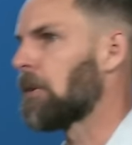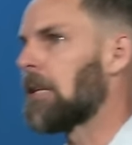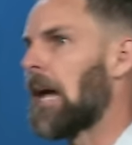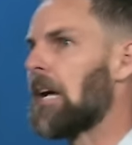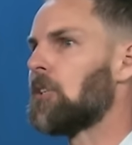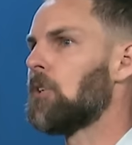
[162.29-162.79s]
than
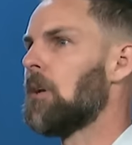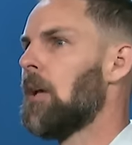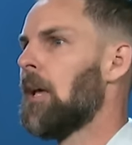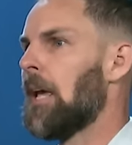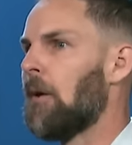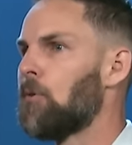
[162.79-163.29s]
that.
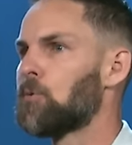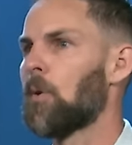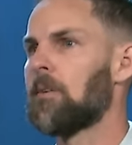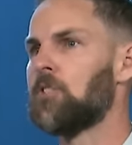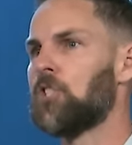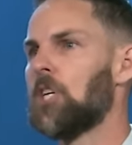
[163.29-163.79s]
He was
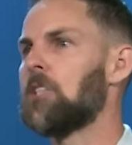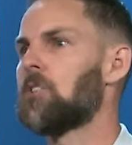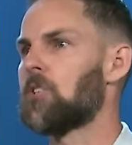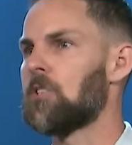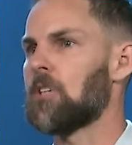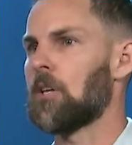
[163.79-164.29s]
one of
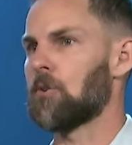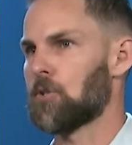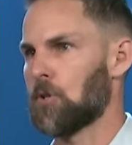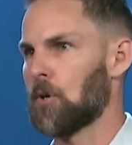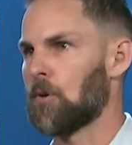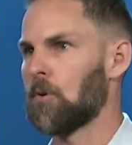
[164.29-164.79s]
Jesus' inner
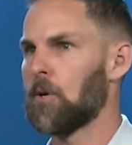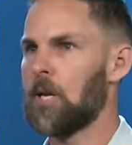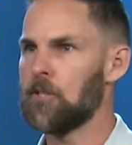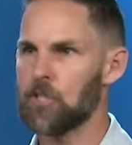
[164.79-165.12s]
circle.